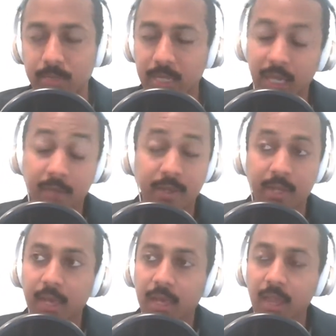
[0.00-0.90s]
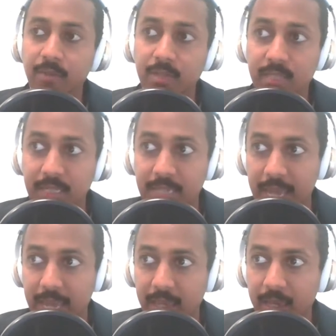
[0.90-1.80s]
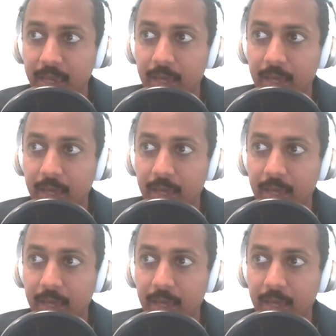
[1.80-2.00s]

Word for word: Like even even today,